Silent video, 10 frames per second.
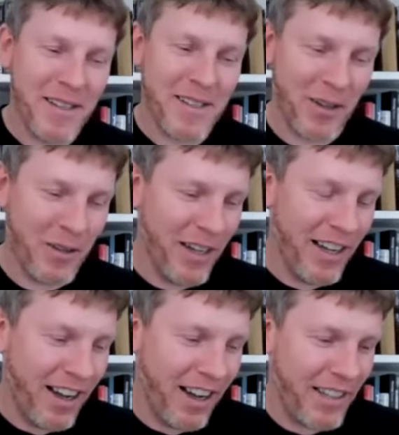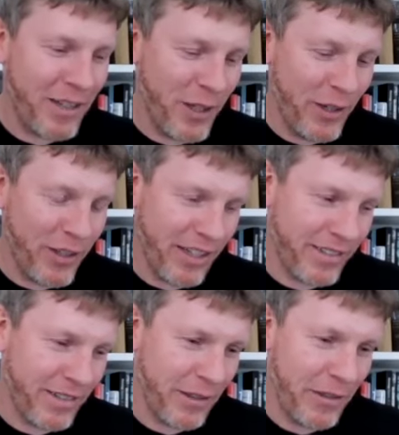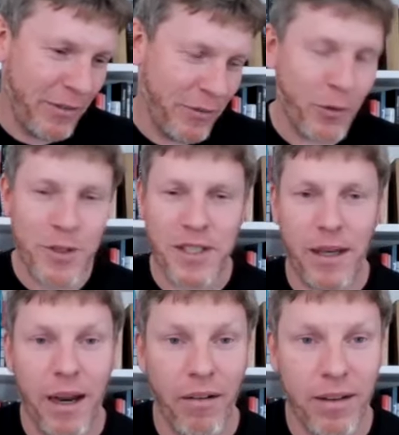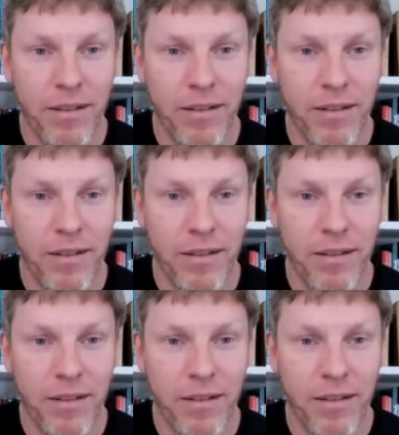So I think if you look at the Ford Sierra,